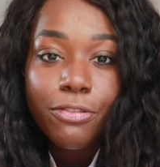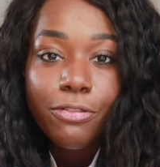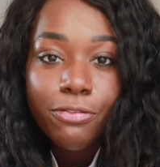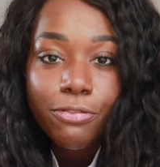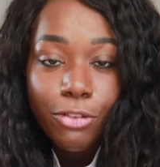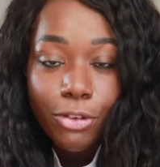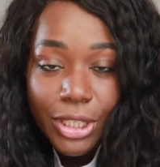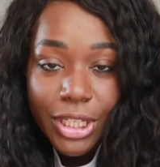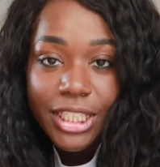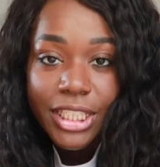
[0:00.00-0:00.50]

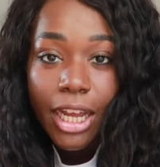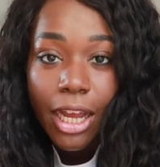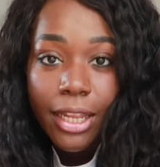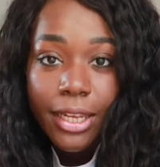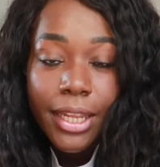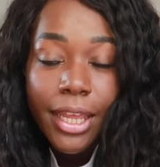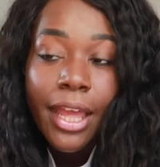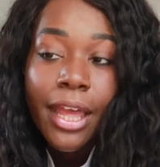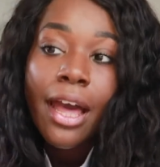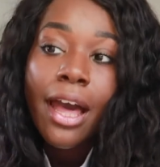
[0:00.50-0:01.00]
fully
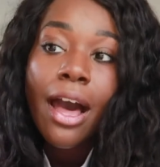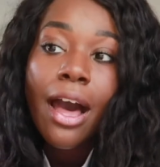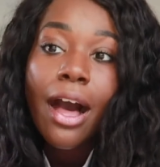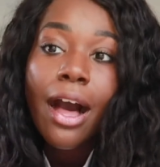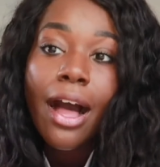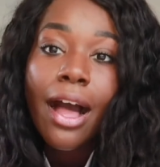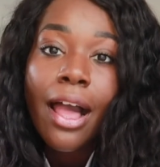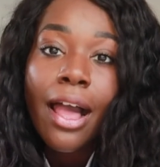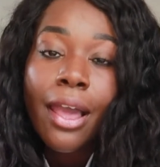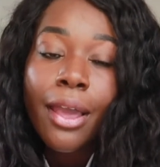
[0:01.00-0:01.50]
done.
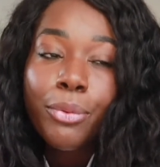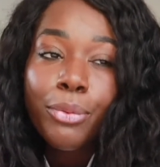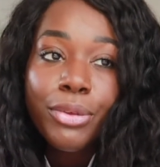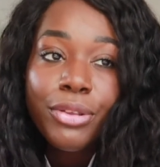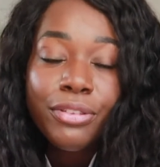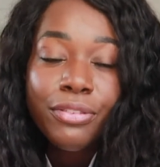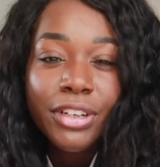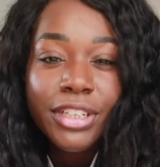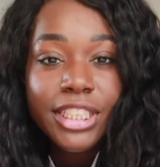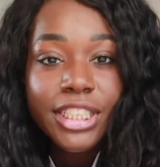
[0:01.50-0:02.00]
I
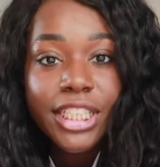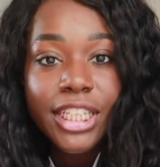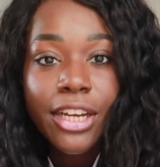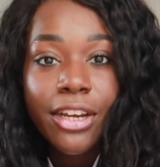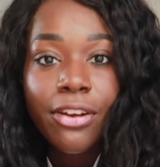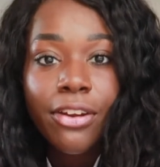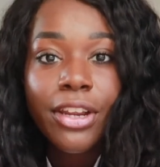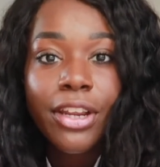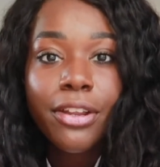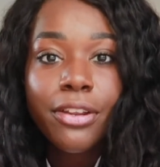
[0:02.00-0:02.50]
was
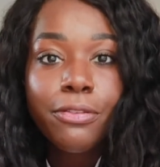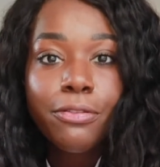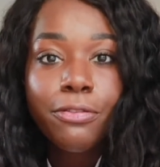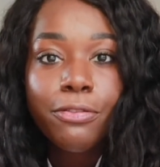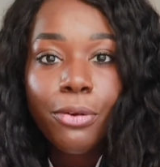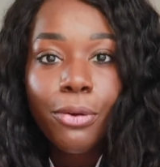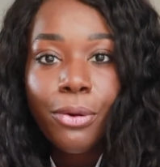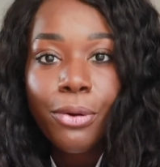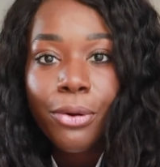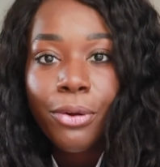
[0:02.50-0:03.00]
vegetarian
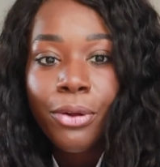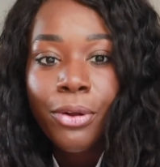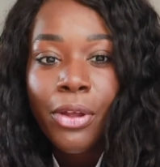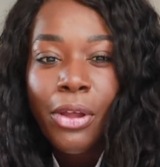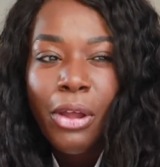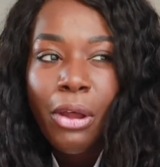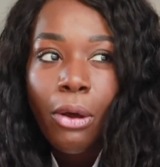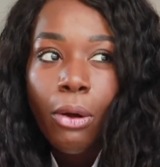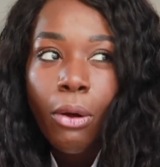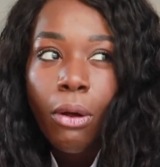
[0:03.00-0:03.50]
for
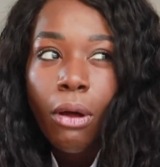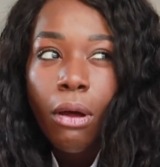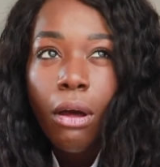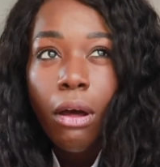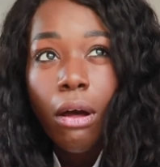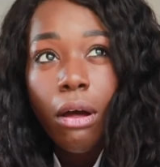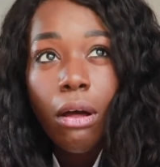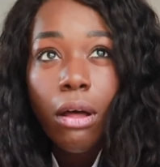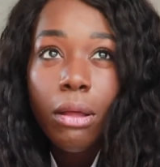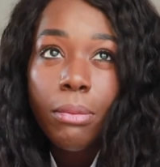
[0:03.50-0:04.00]

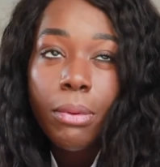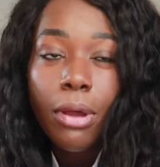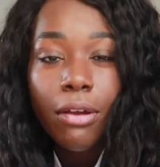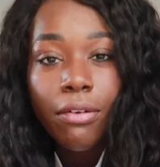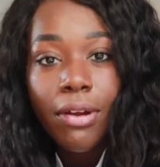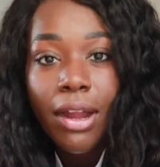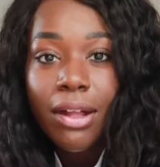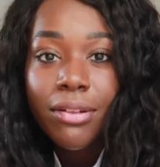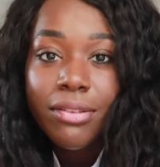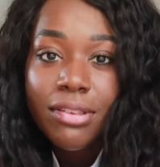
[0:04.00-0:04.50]

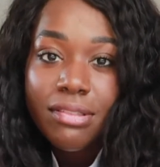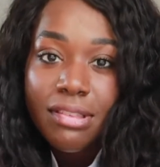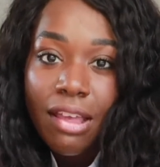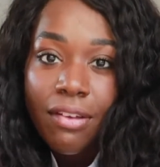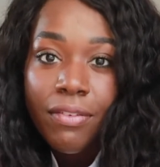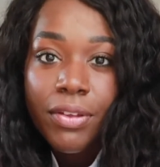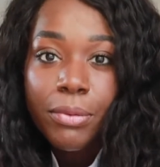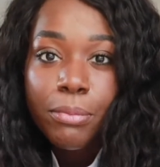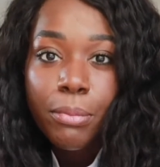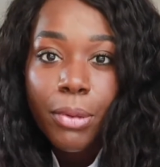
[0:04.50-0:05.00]
around
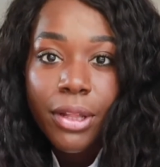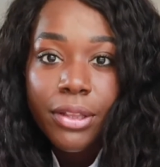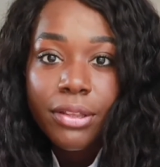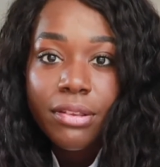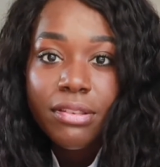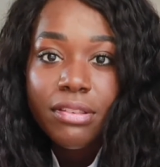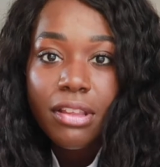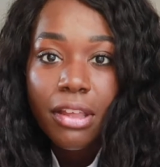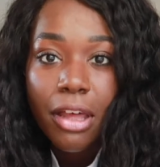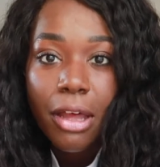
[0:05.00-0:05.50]
7
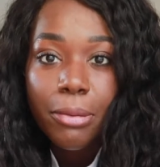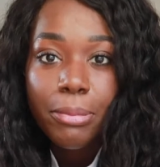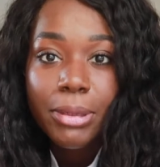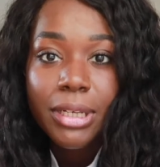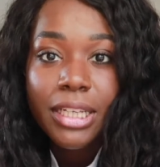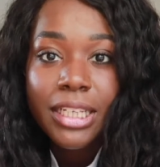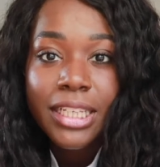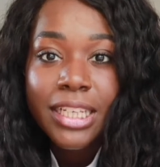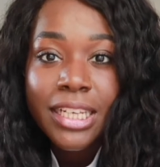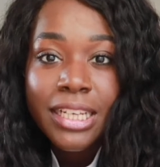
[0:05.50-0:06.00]
months a
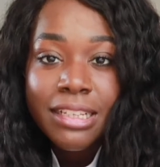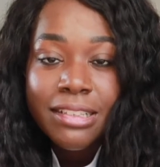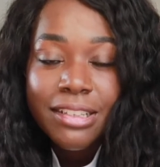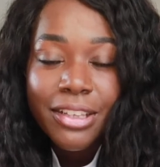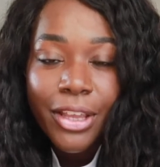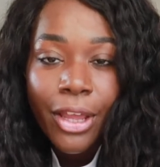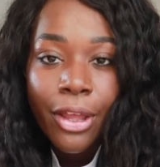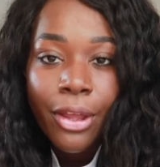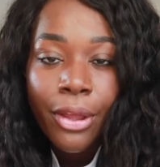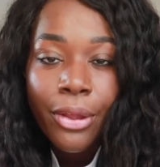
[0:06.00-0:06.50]
couple of years
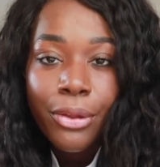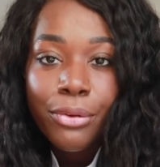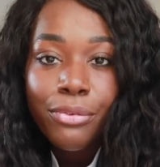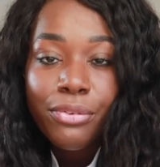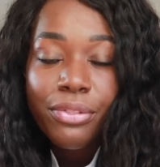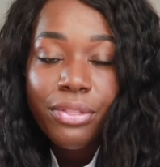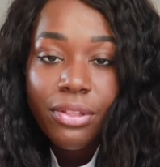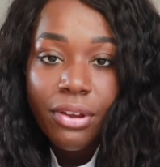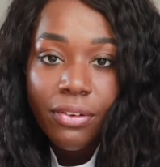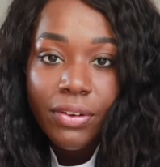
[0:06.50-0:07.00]
ago.
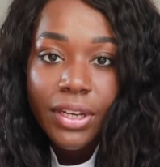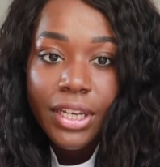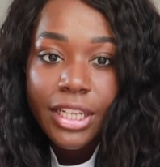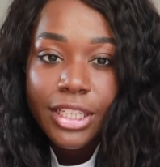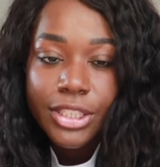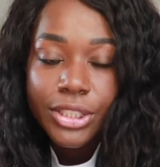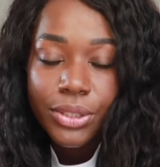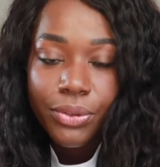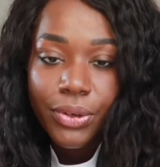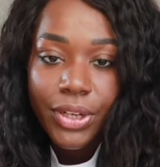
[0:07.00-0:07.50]

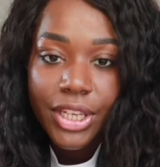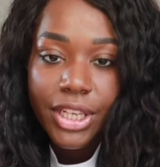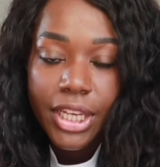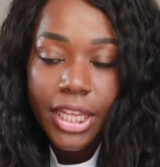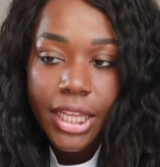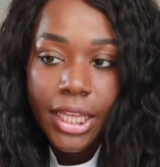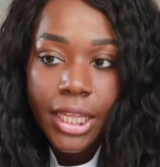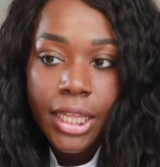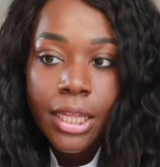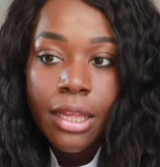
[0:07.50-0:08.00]
Thoroughly enjoyed
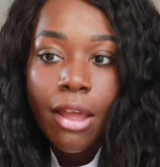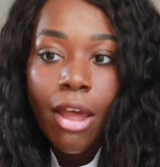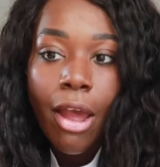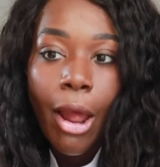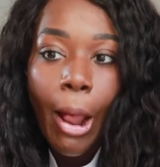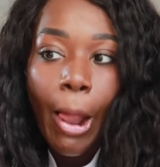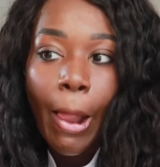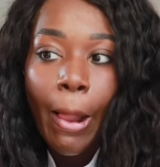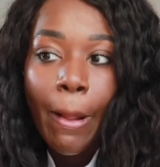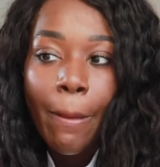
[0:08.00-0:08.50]
it,
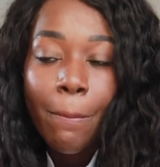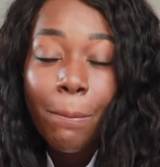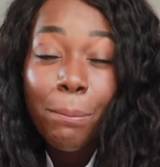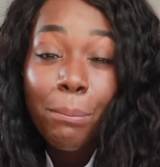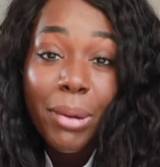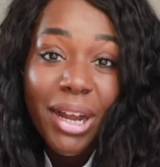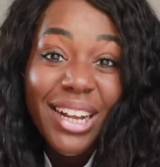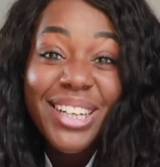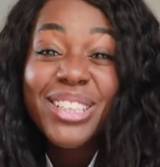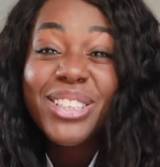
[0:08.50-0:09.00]
but
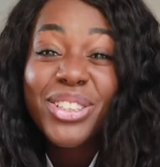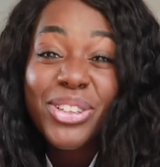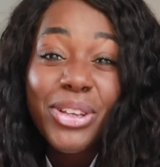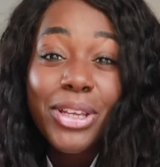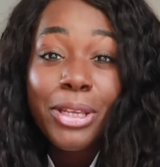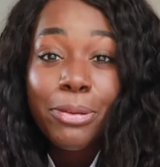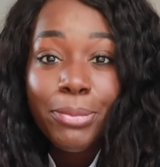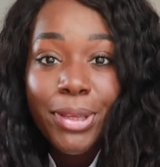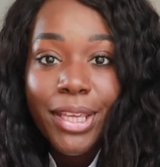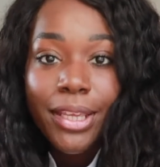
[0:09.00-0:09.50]
I do
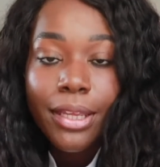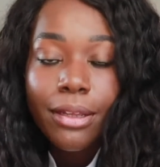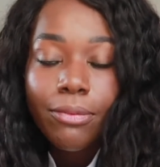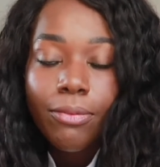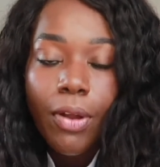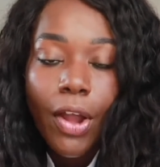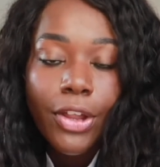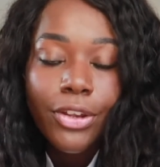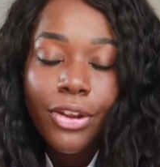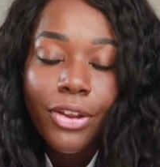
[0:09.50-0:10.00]
eat meat.
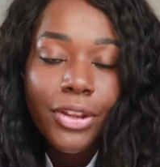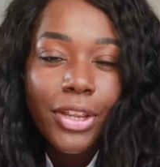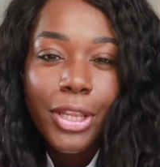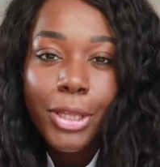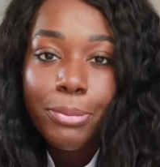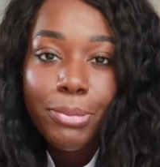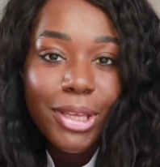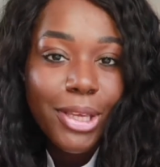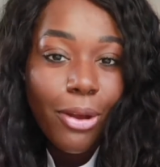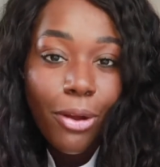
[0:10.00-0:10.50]
I don't
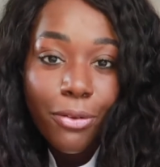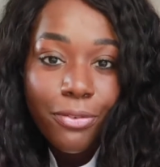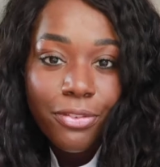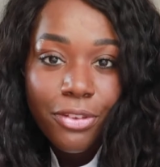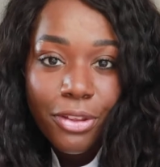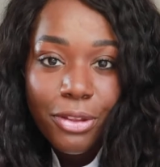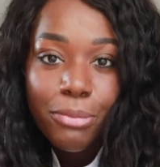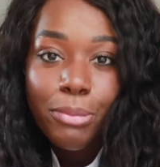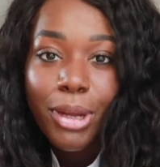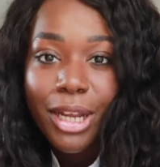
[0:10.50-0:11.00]
eat meat
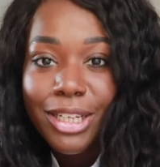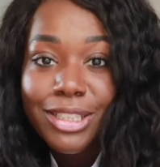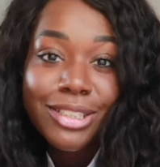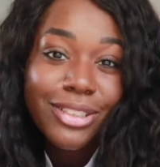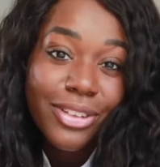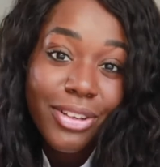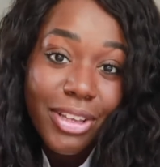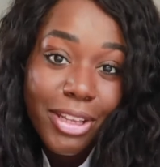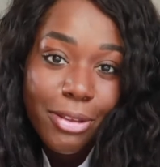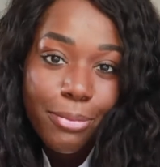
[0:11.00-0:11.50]
often, but I
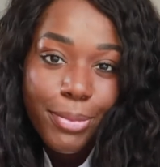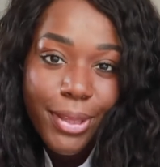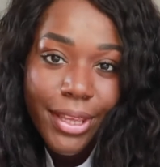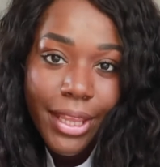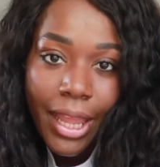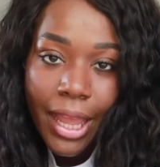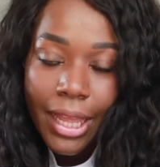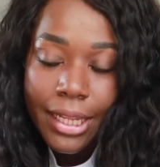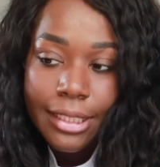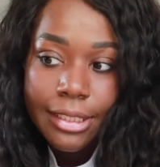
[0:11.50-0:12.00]
do eat
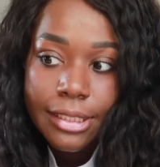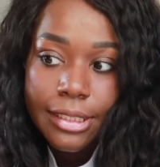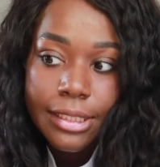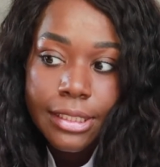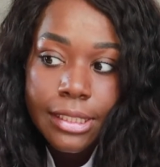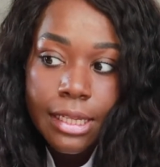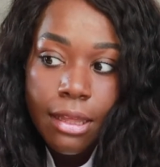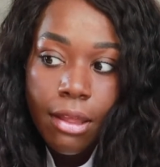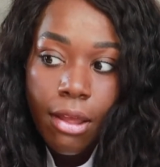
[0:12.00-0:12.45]
meat, and